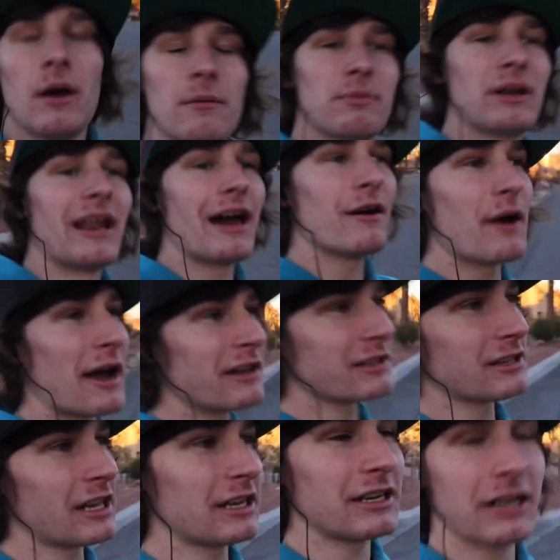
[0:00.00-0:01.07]
But now I only
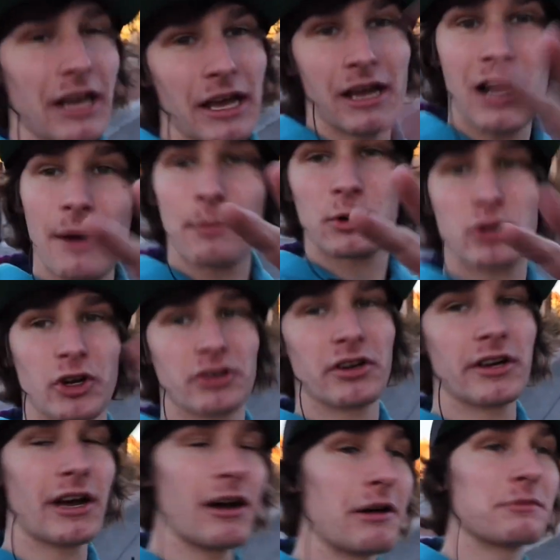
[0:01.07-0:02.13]
landed a couple tricks right
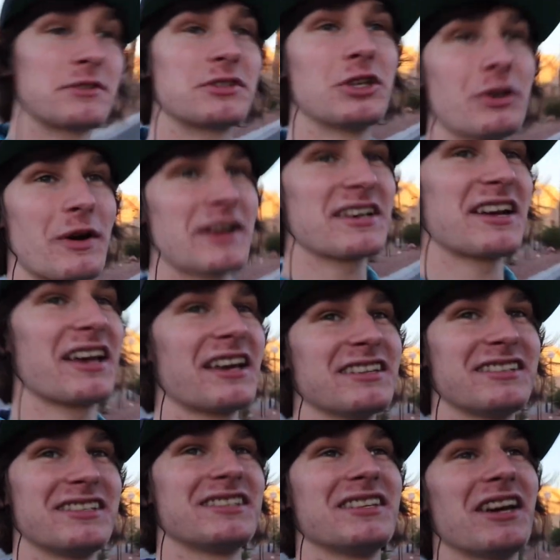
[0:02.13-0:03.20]
now. I'm still racing against
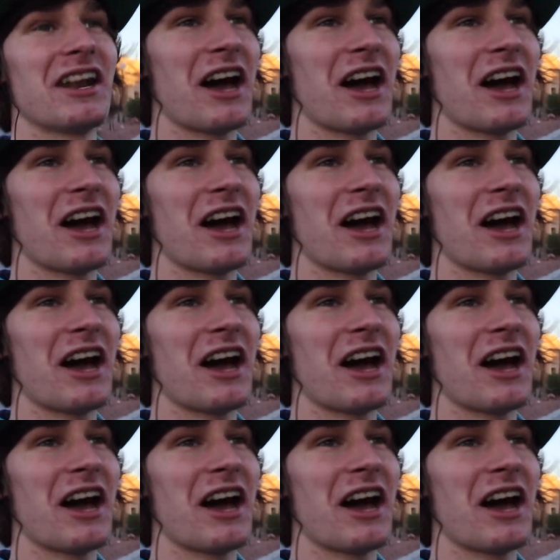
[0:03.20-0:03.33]
the sun.